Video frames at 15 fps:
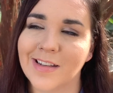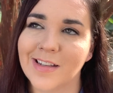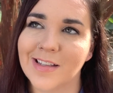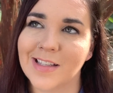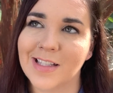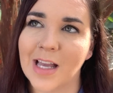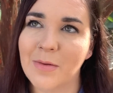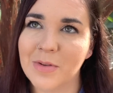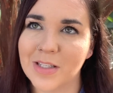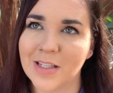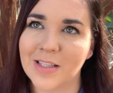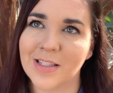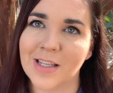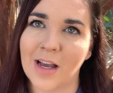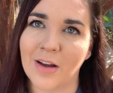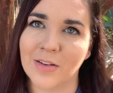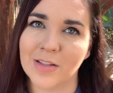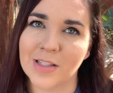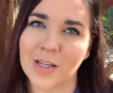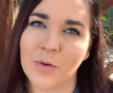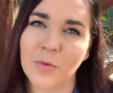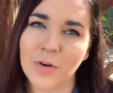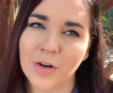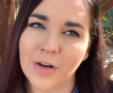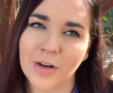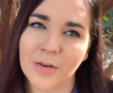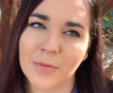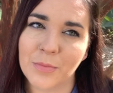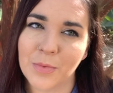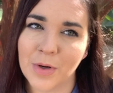as dumb as it sounds, like
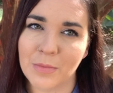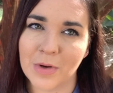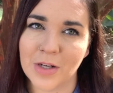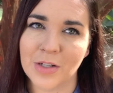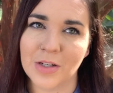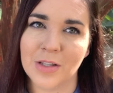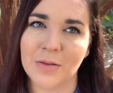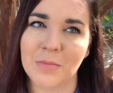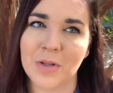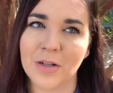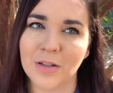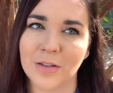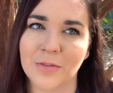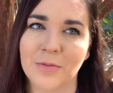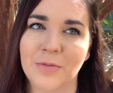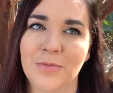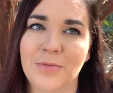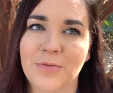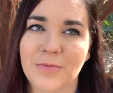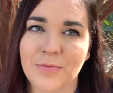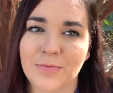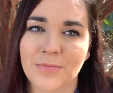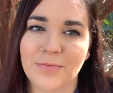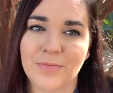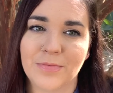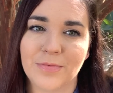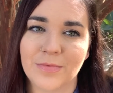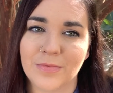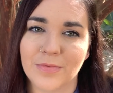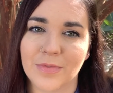we're pretty much in the middle of
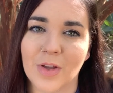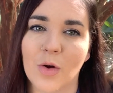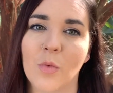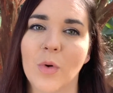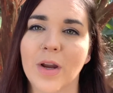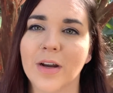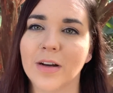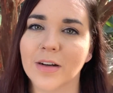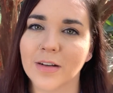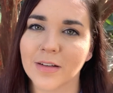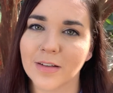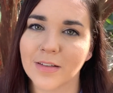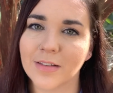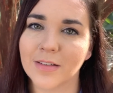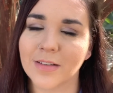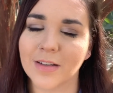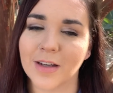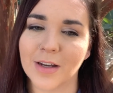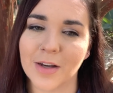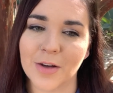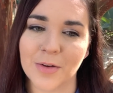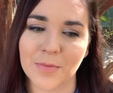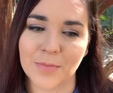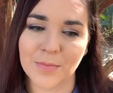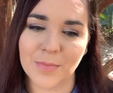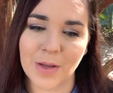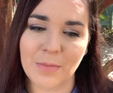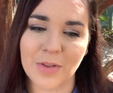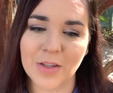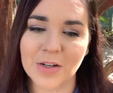nowhere. Um,
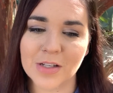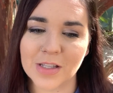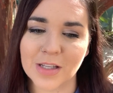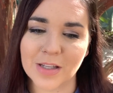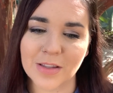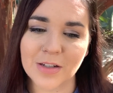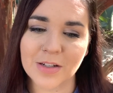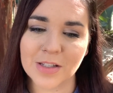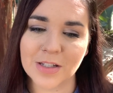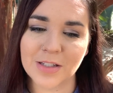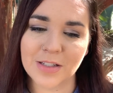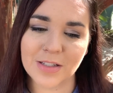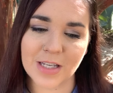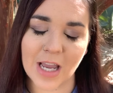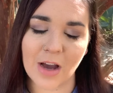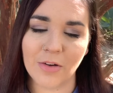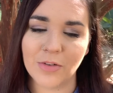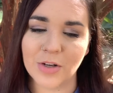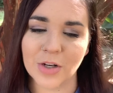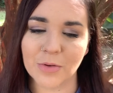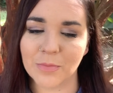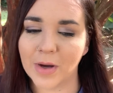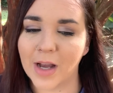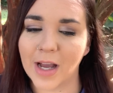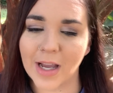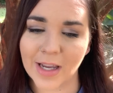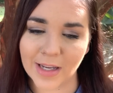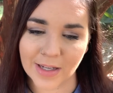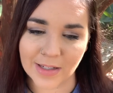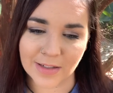I mean, there's a there's a town nearby,
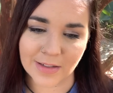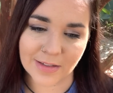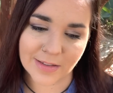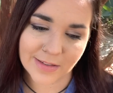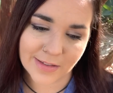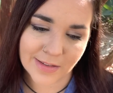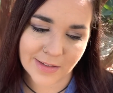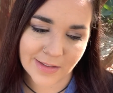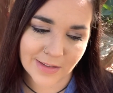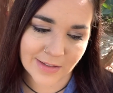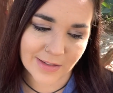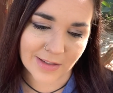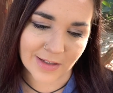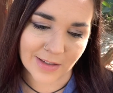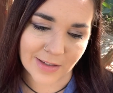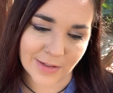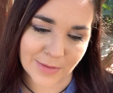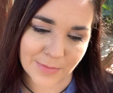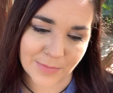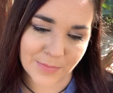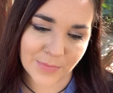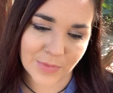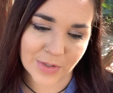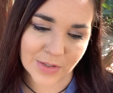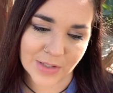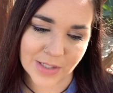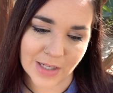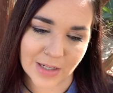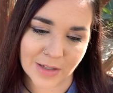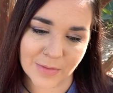and um, there's
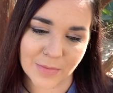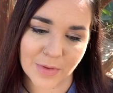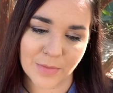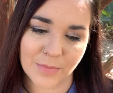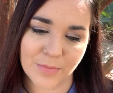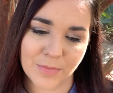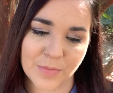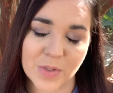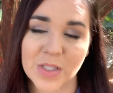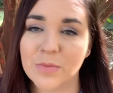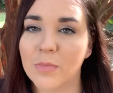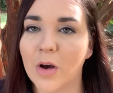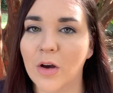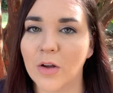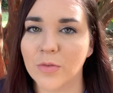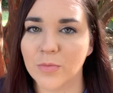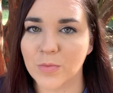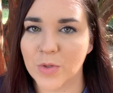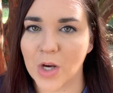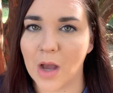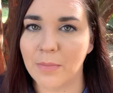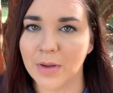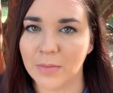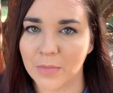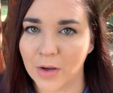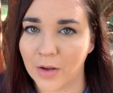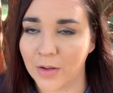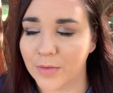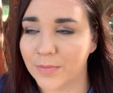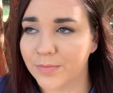like a, a small shopping
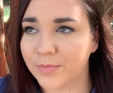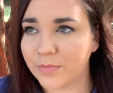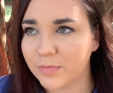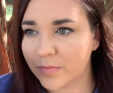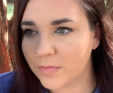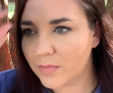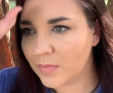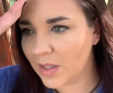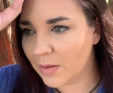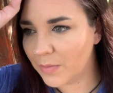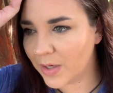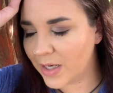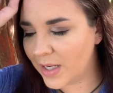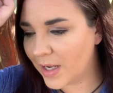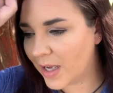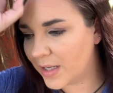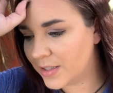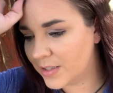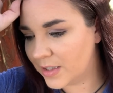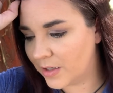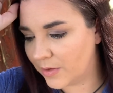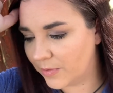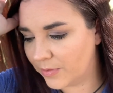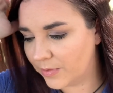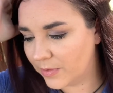mall. But he asked if